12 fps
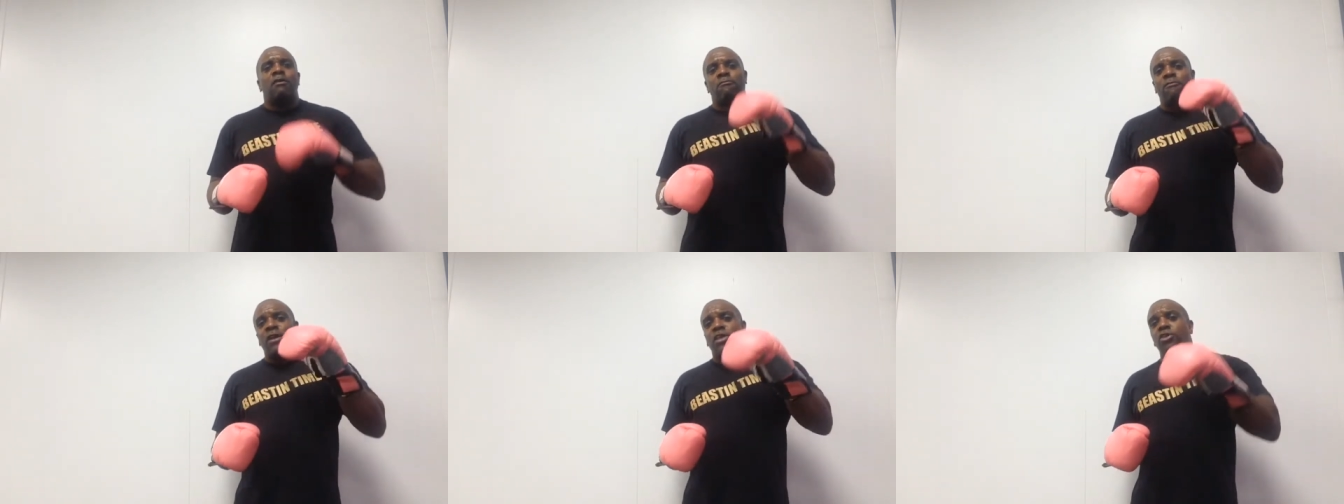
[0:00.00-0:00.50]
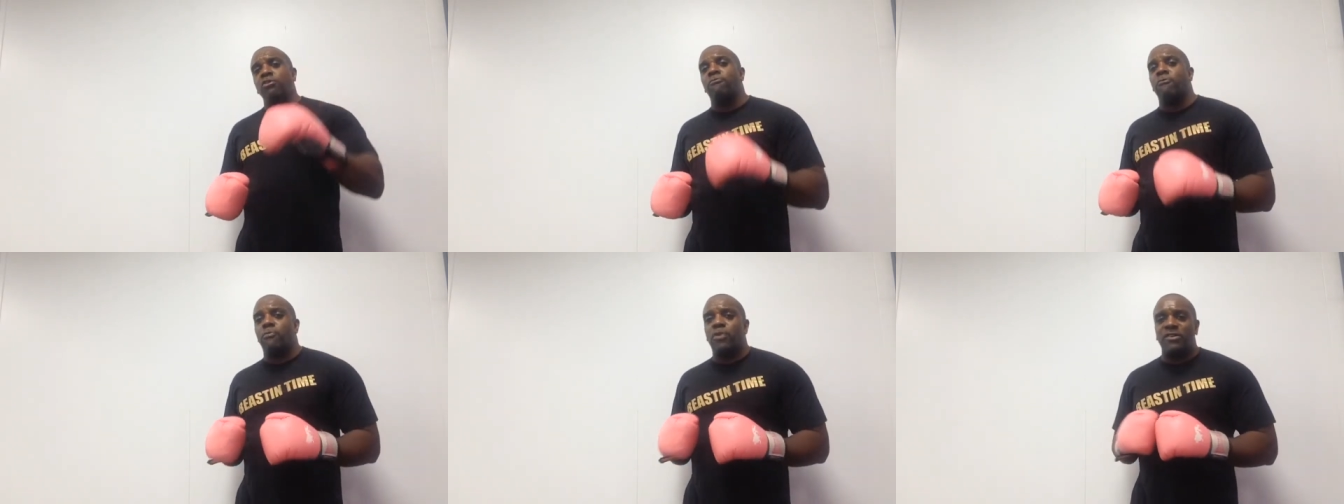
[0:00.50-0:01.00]
Thank you
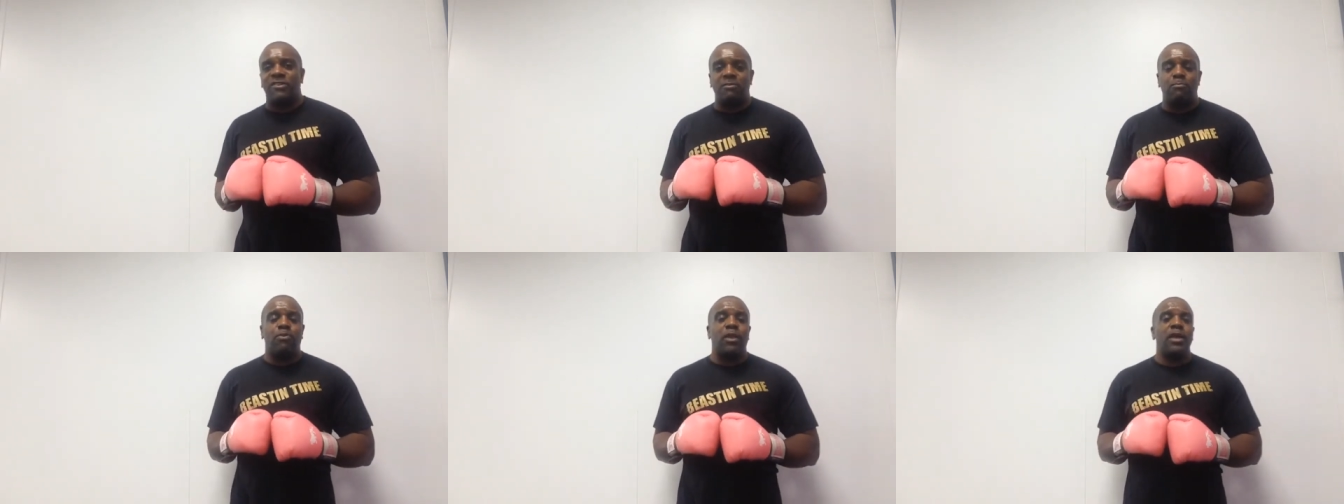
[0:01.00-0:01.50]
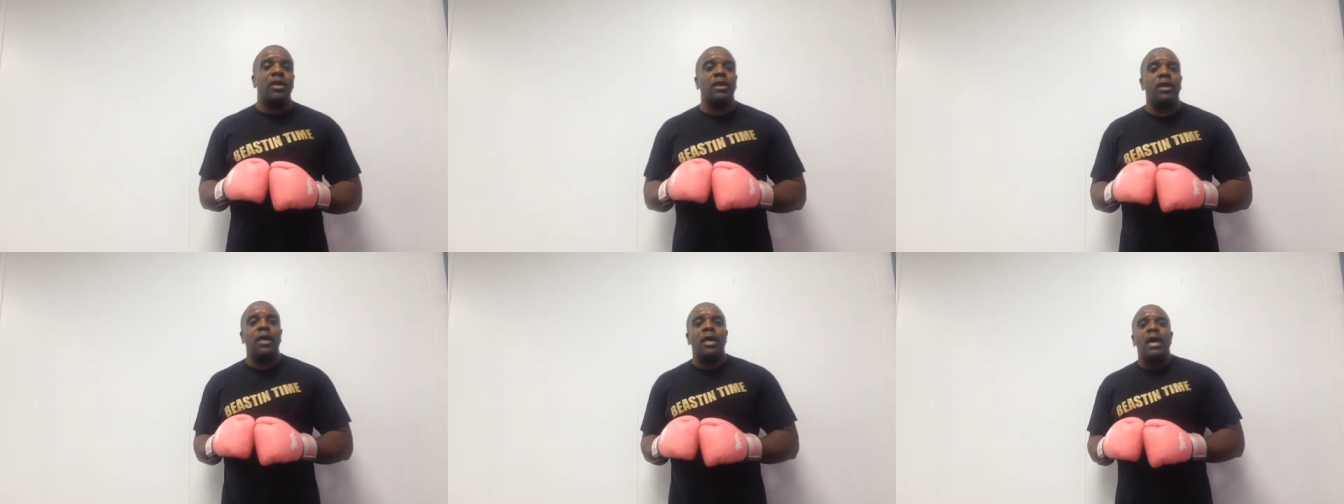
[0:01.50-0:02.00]
for pressing play.
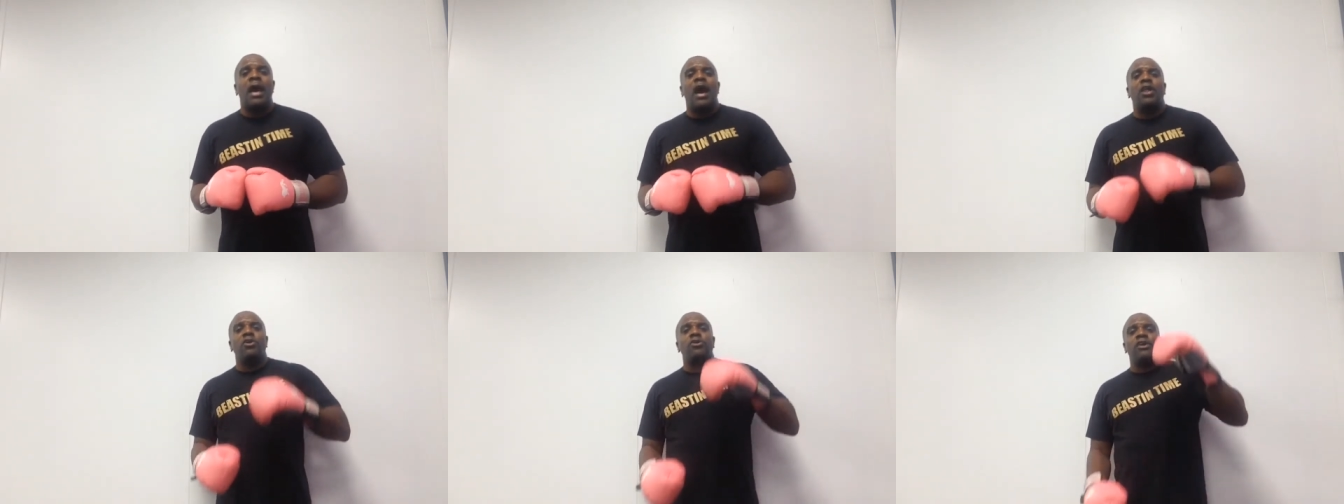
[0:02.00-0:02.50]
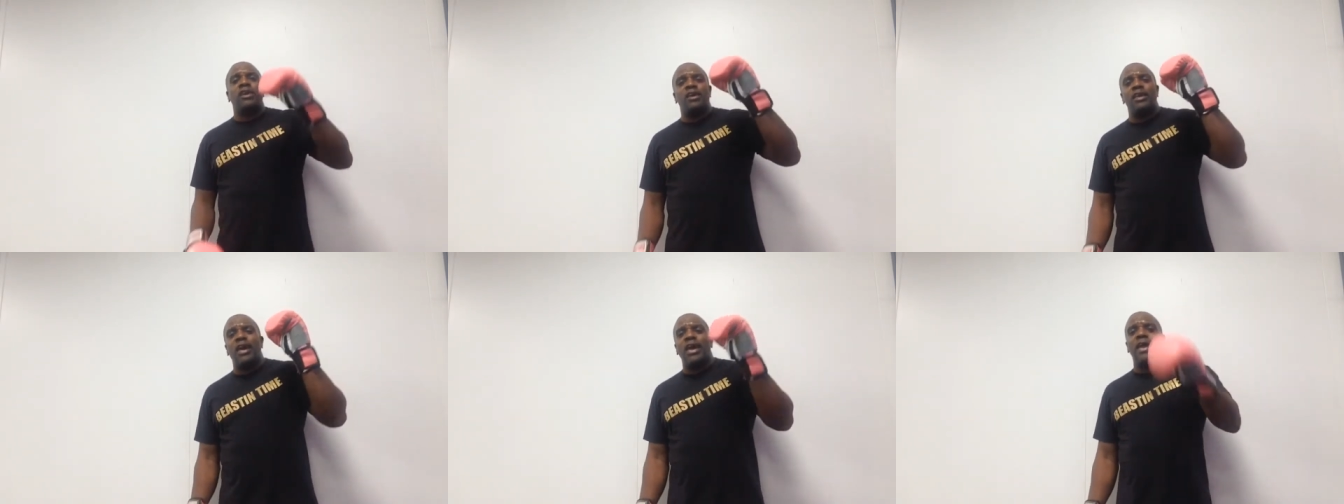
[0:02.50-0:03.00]
I don't care
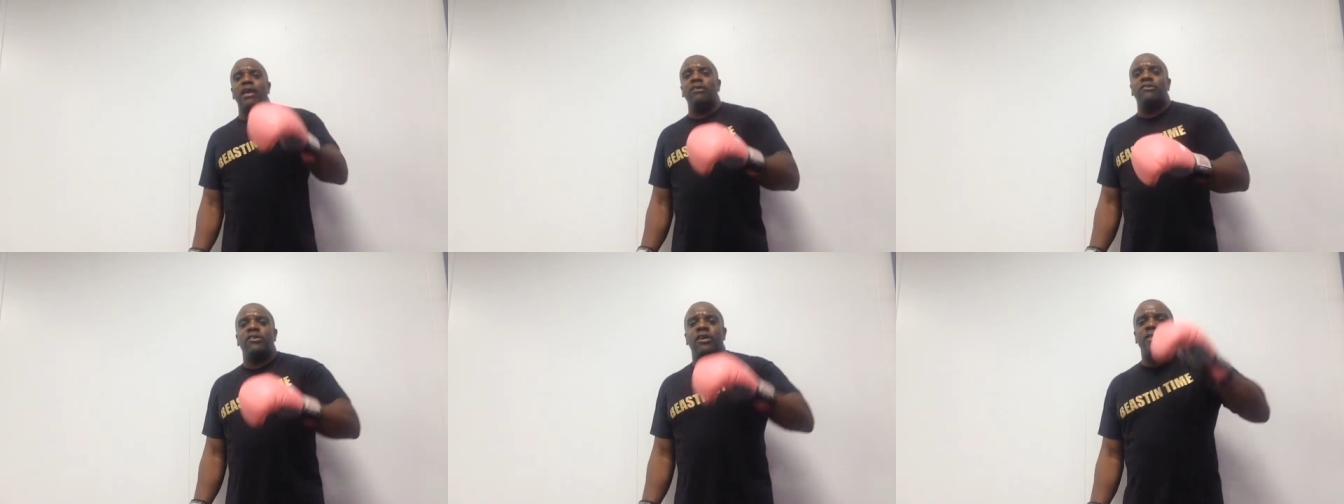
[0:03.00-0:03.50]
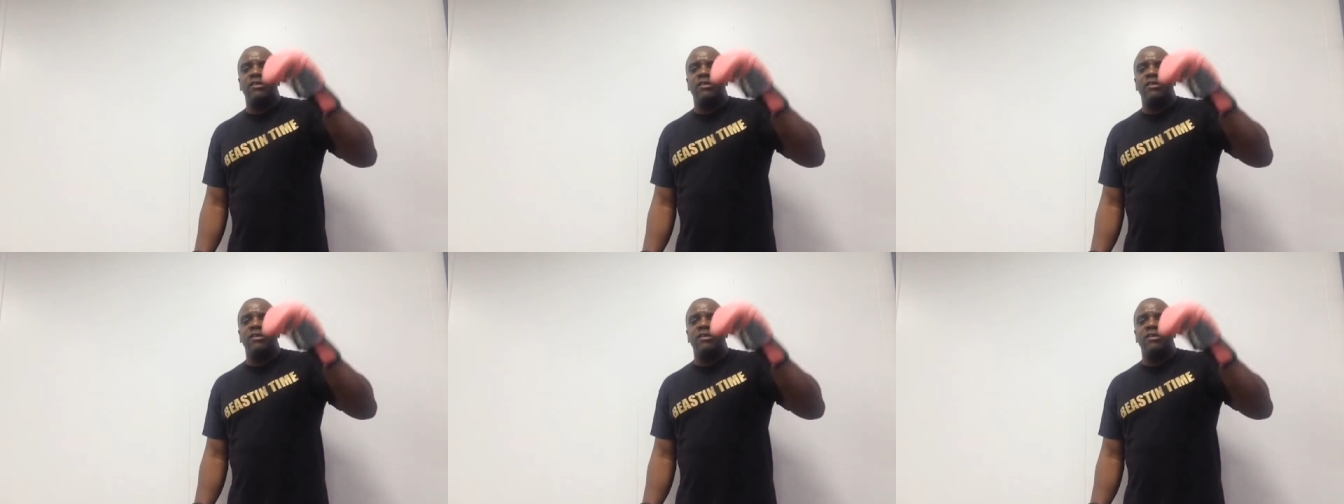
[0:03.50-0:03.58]
your age,